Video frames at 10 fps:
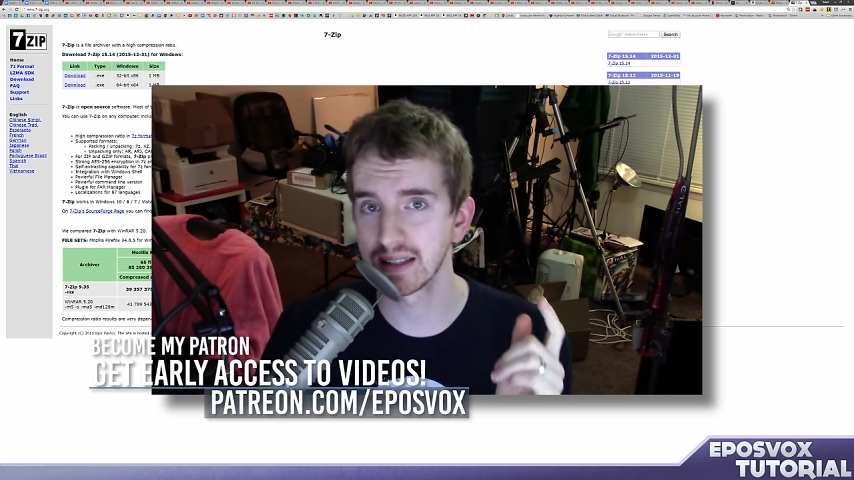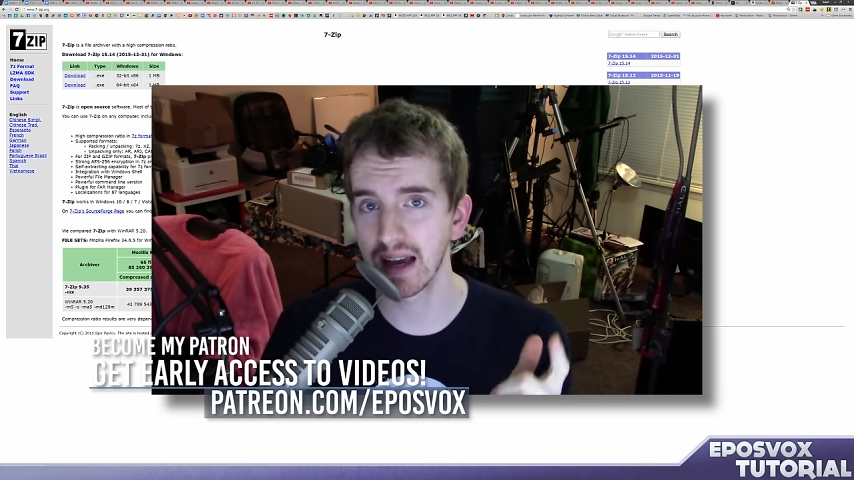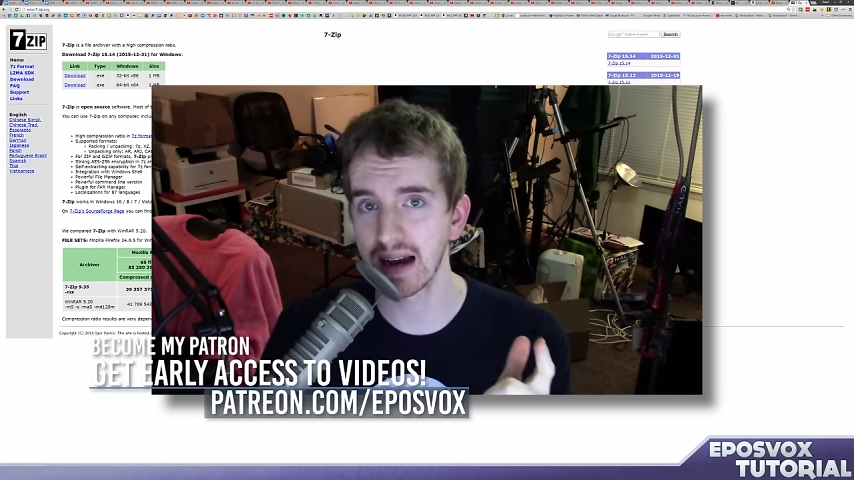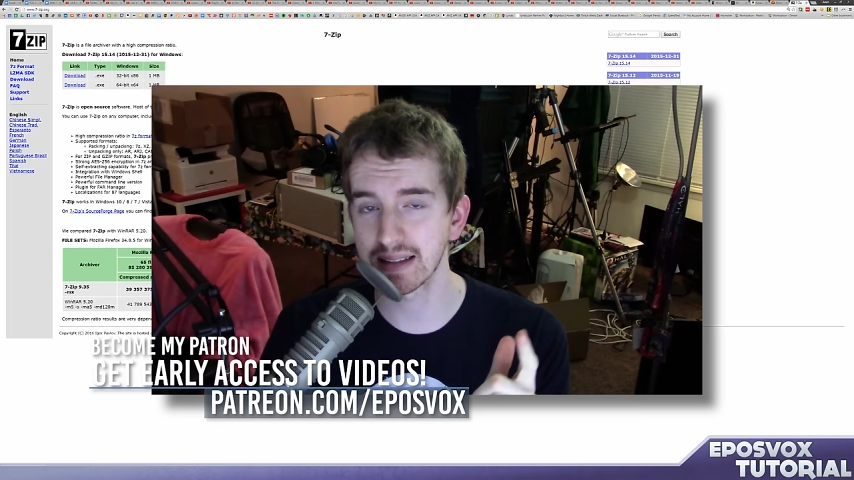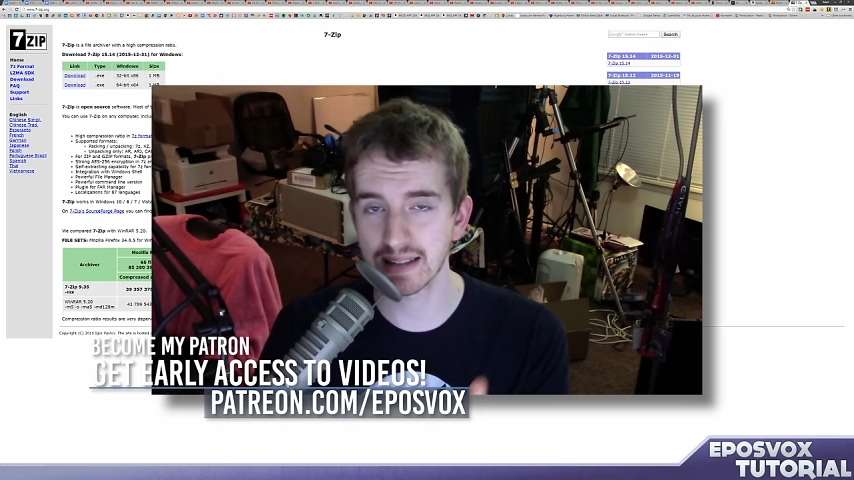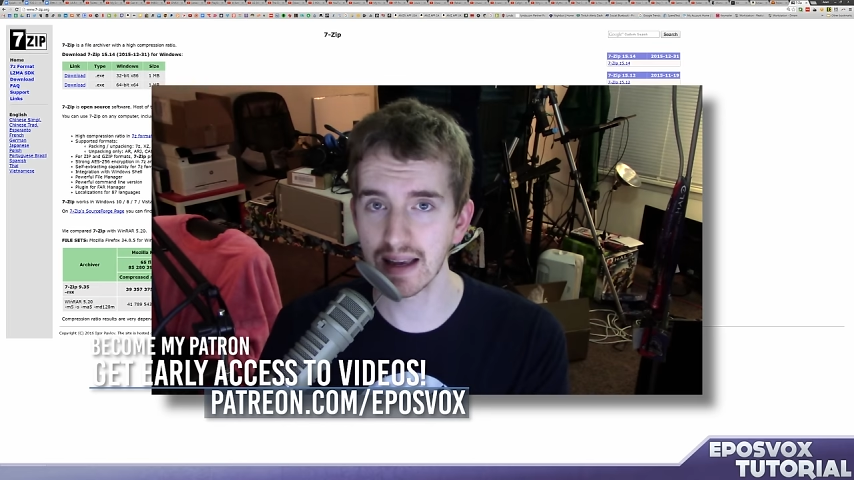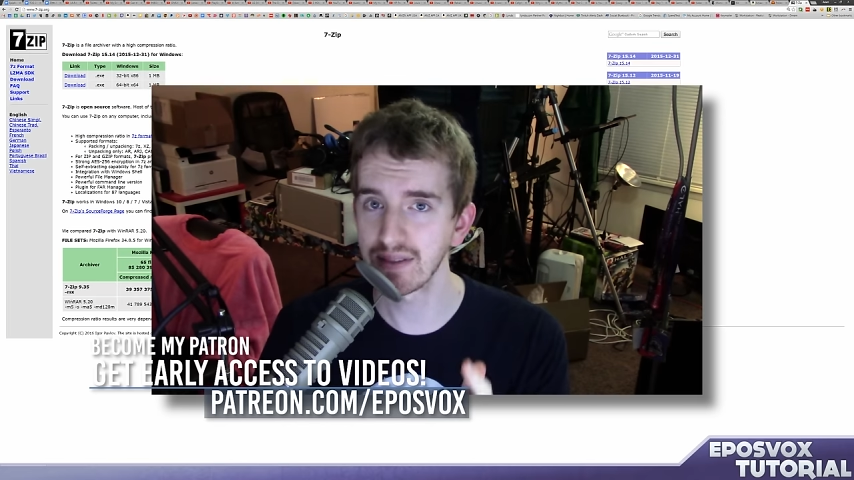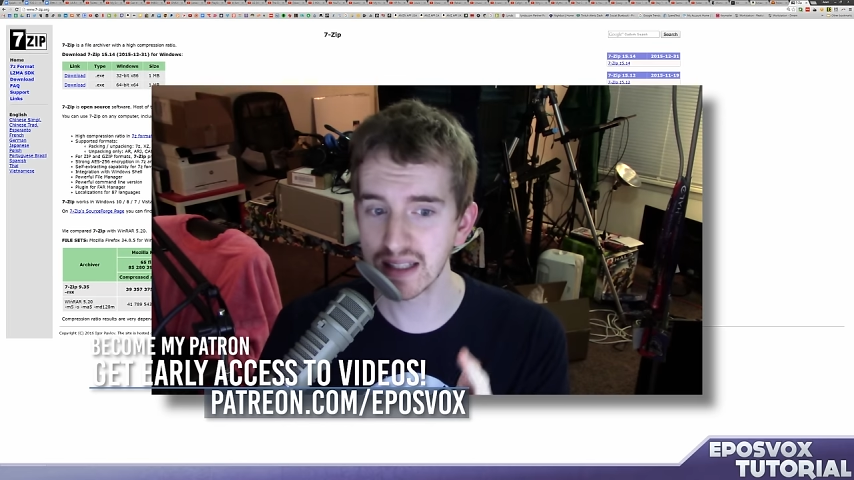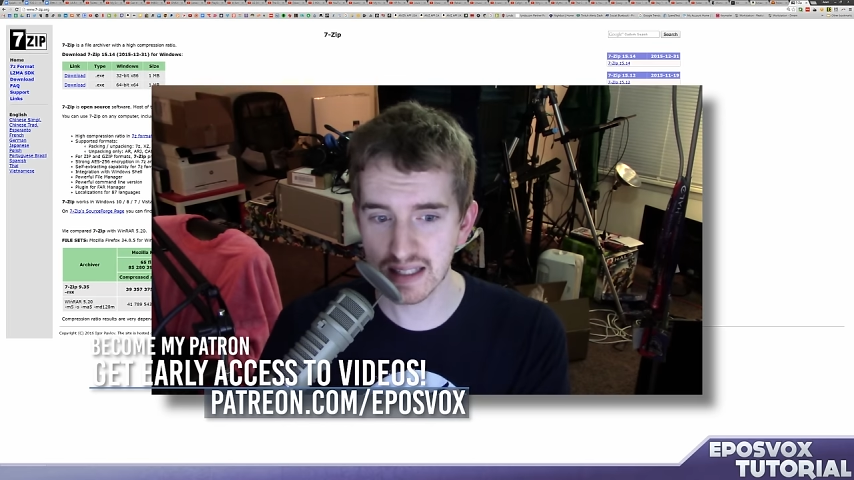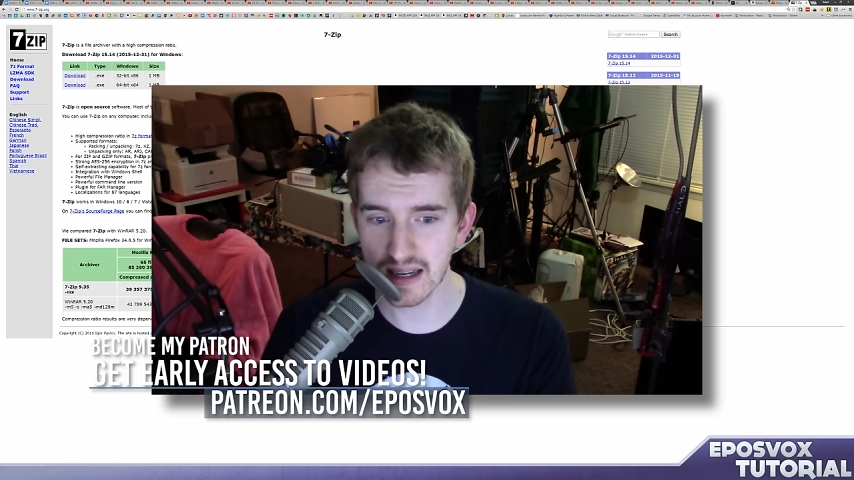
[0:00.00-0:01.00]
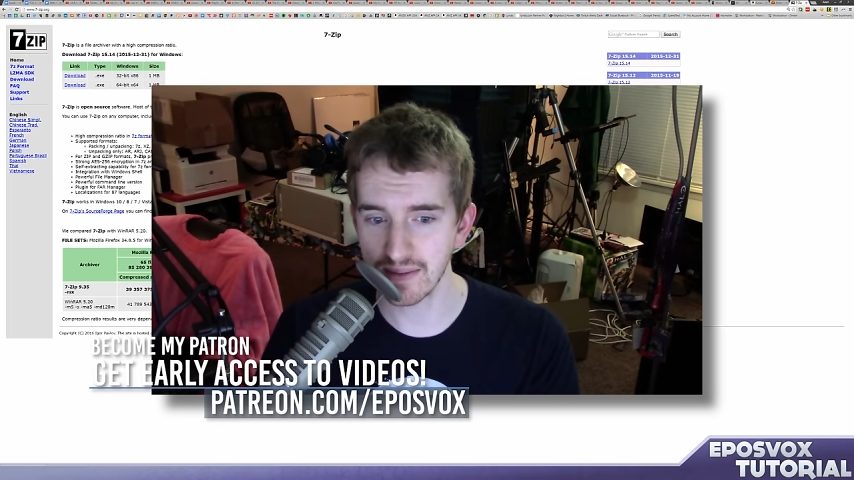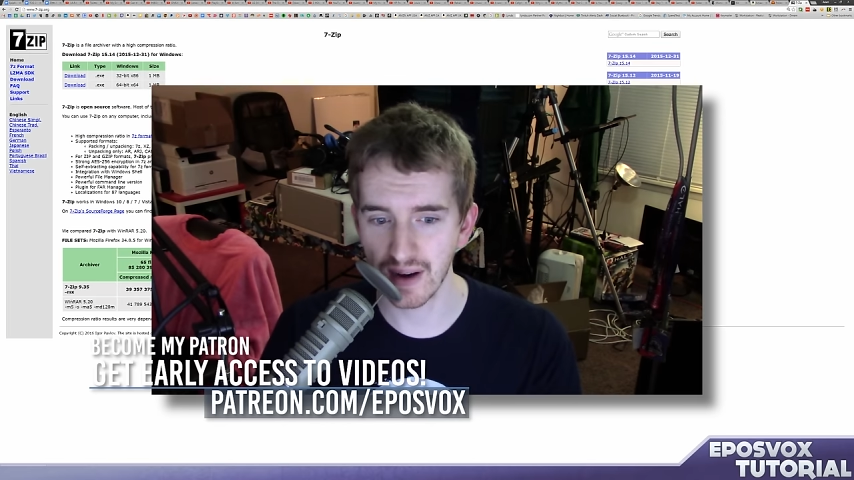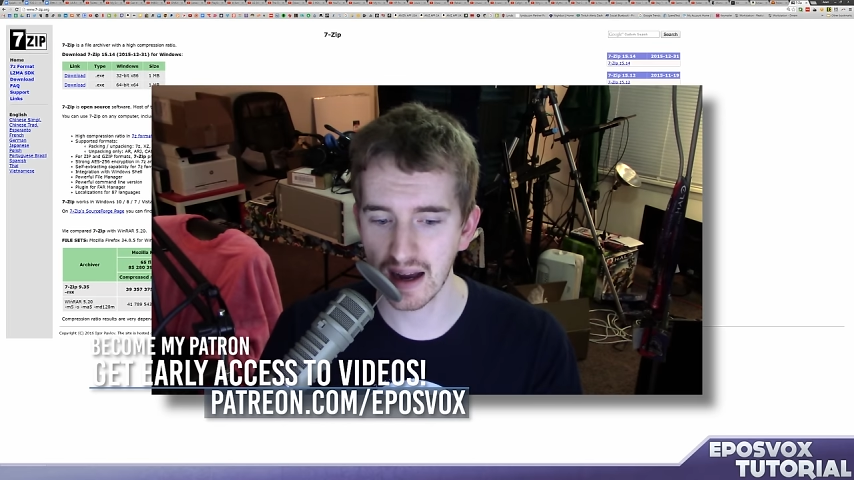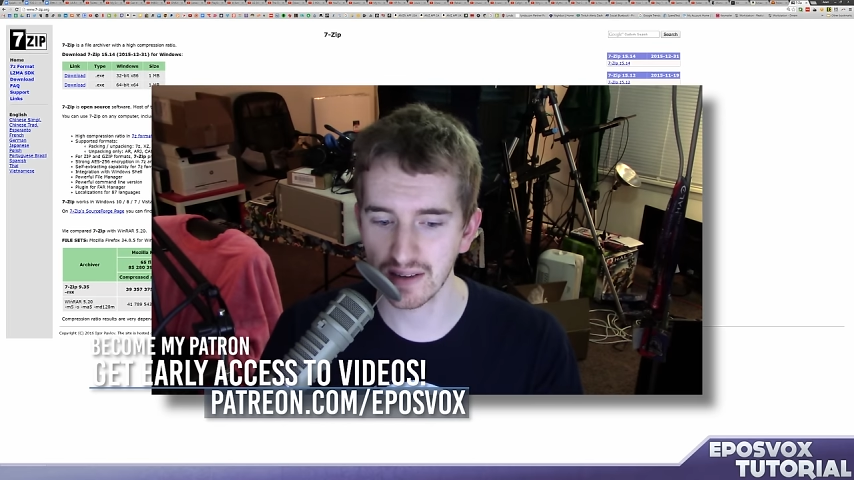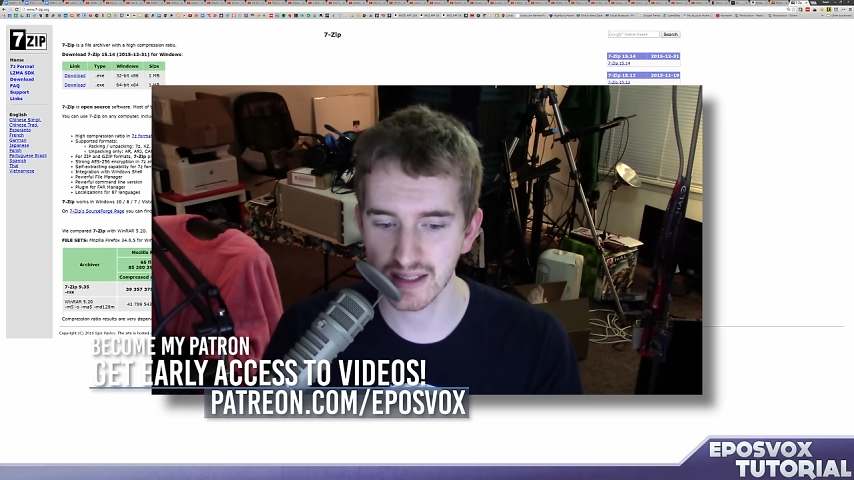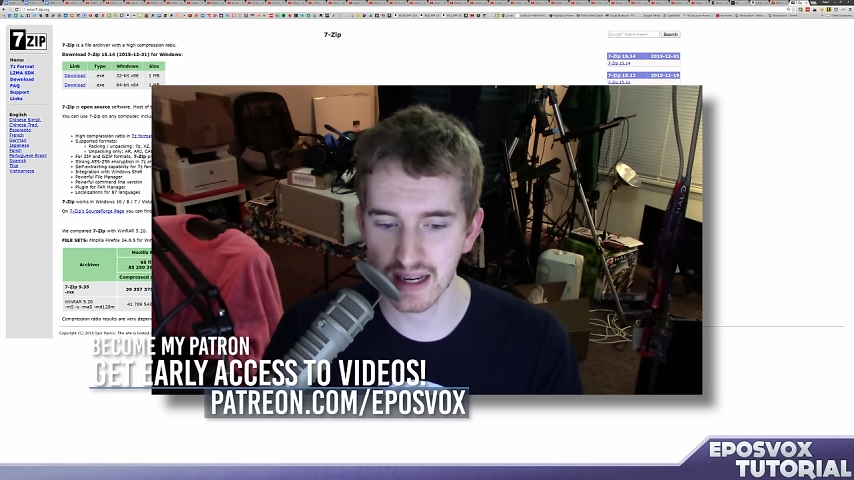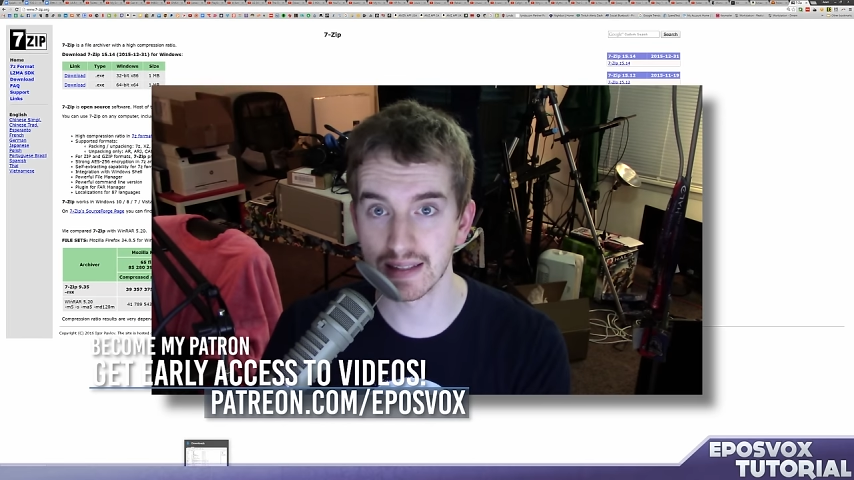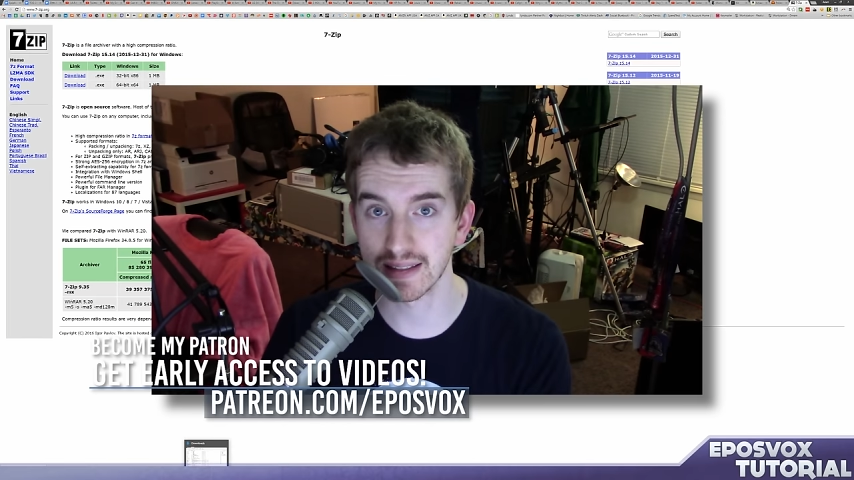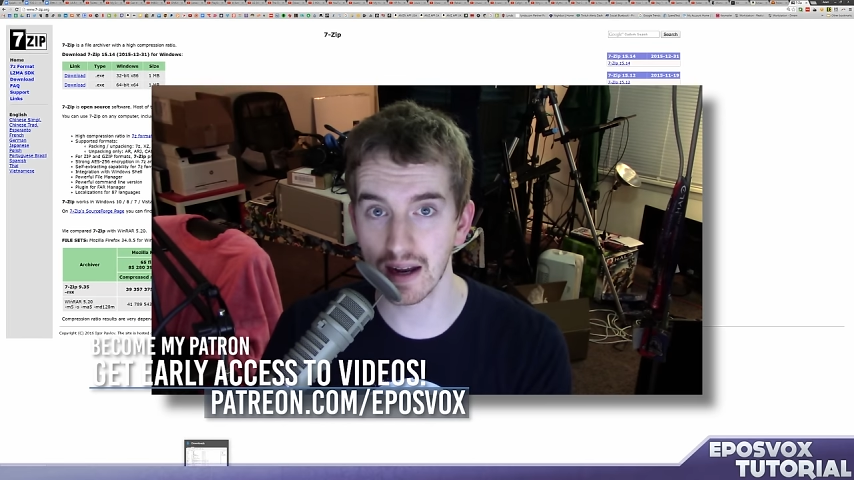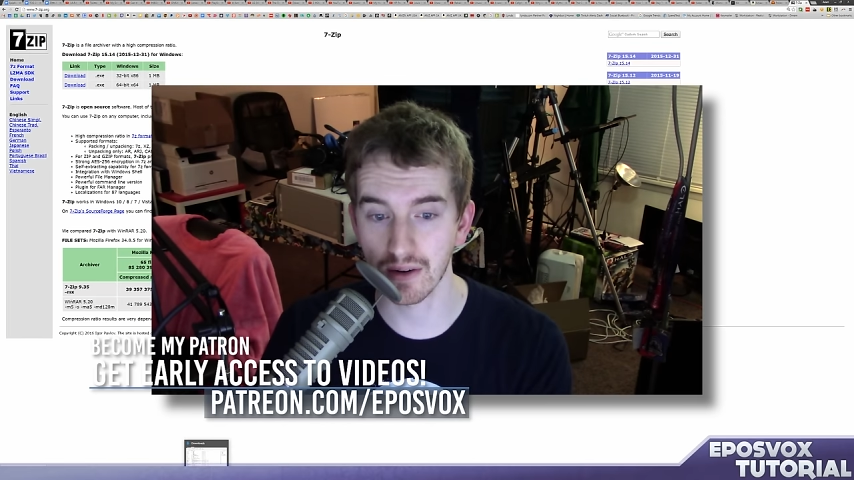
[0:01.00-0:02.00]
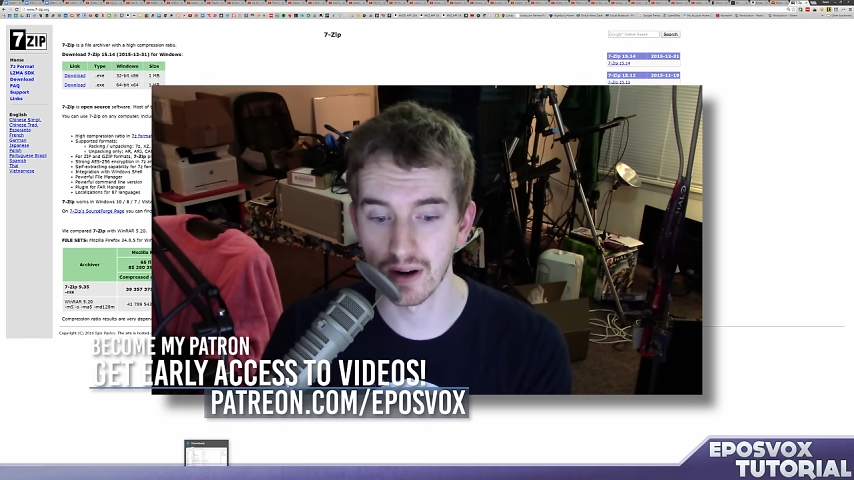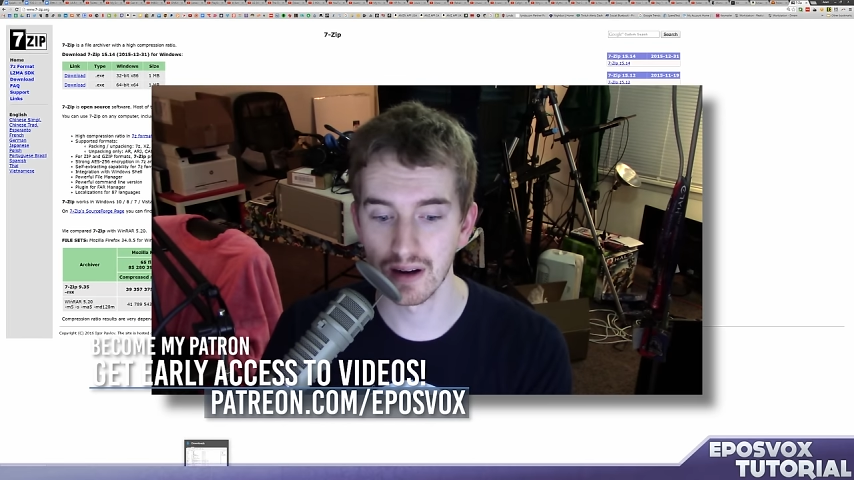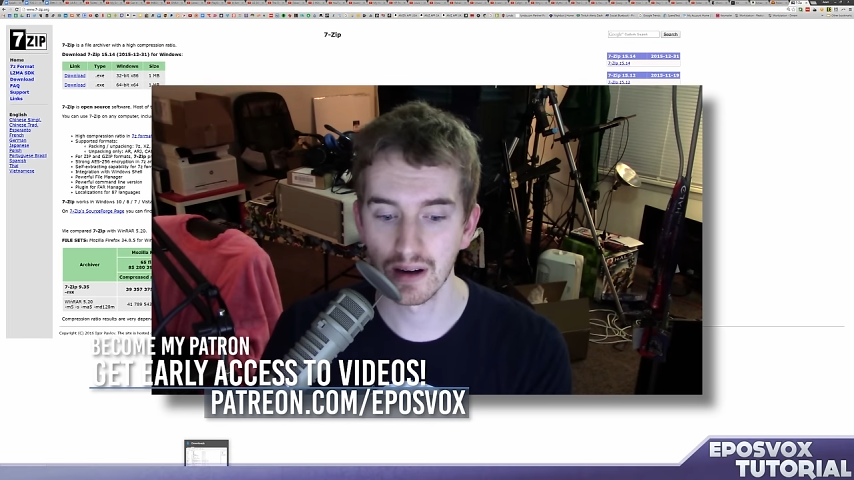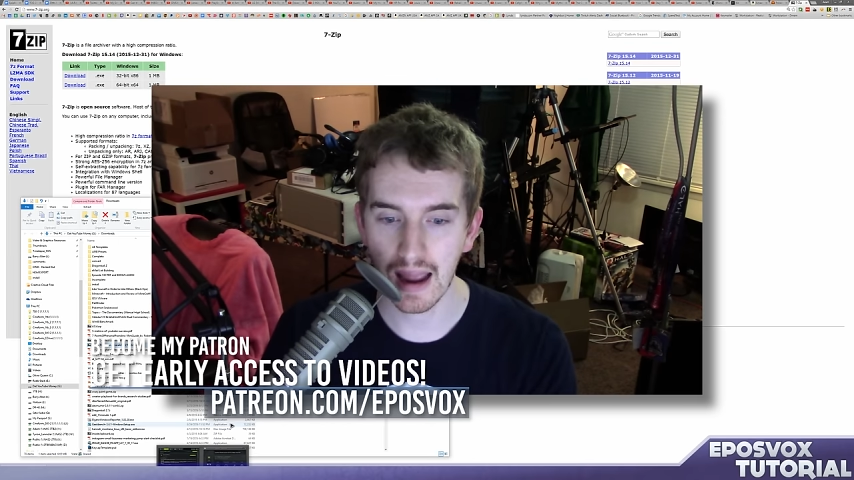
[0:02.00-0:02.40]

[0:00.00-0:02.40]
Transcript: .7z files, etc.